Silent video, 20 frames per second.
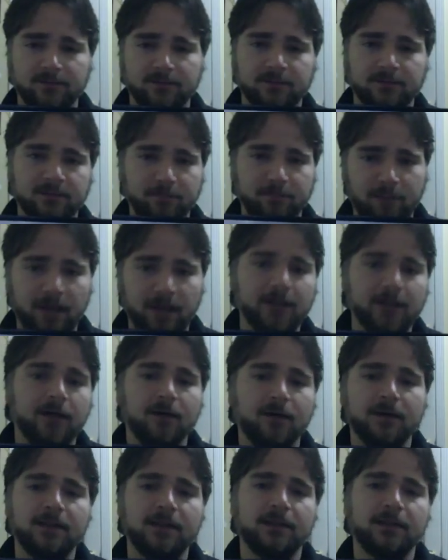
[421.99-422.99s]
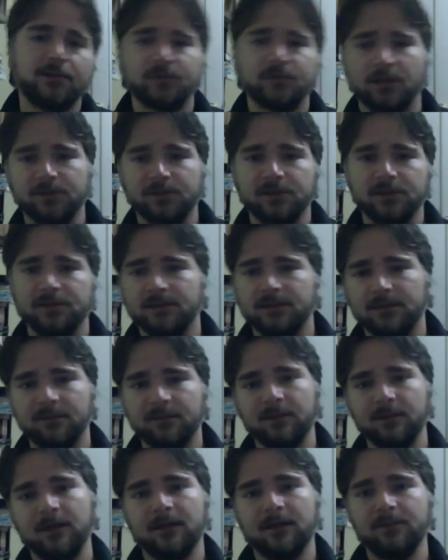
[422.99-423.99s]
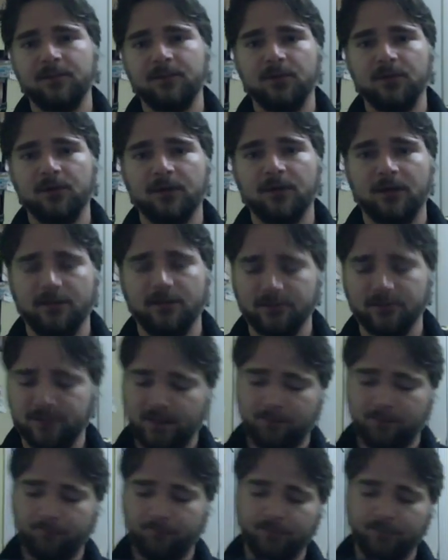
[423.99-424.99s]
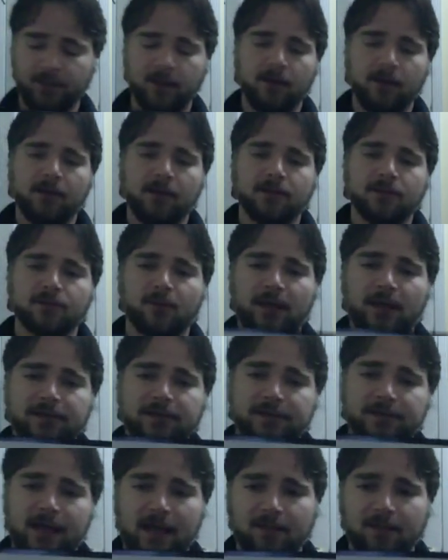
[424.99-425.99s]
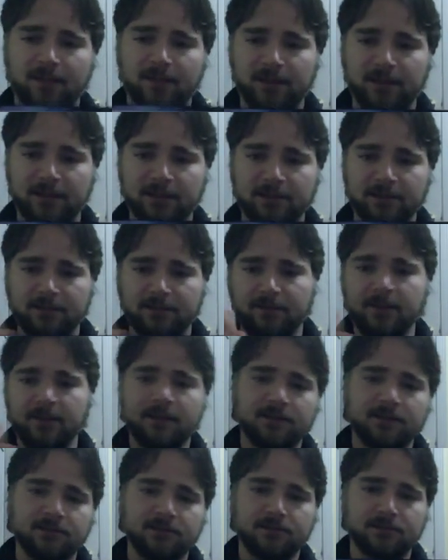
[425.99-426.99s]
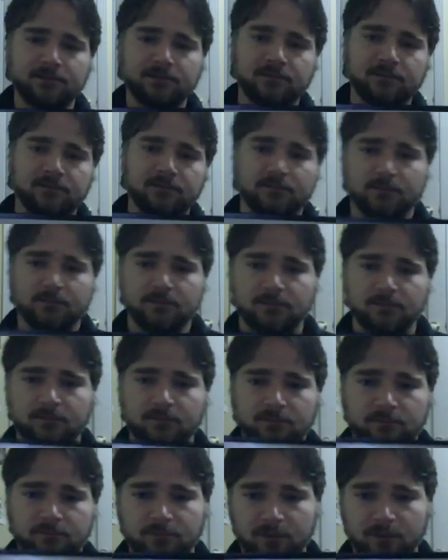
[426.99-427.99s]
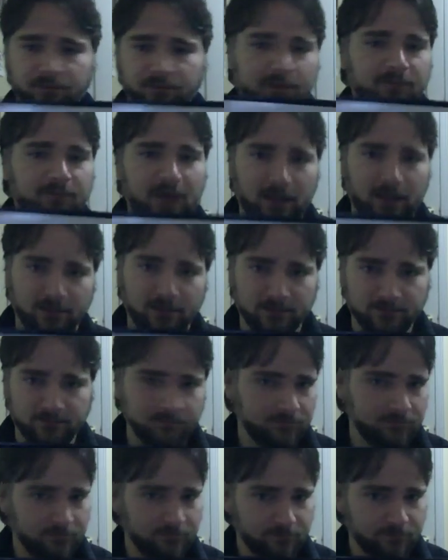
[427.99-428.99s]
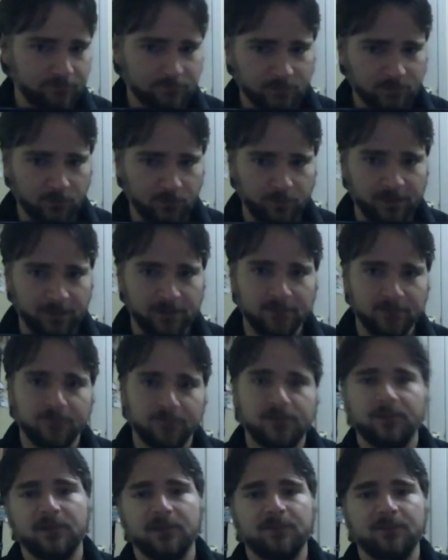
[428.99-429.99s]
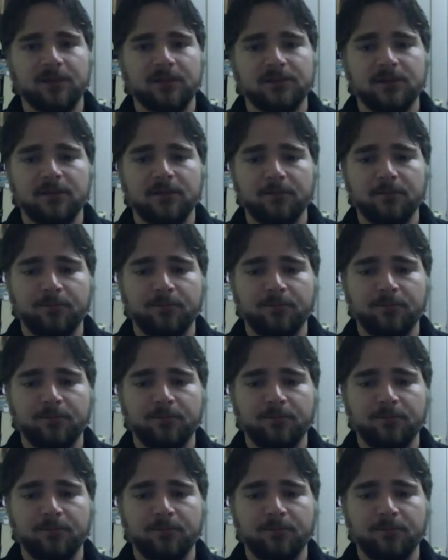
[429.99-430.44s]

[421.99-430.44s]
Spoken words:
the binary instructions that a computer can understand. So what has to happen is this perfectly valid little bit of C++ code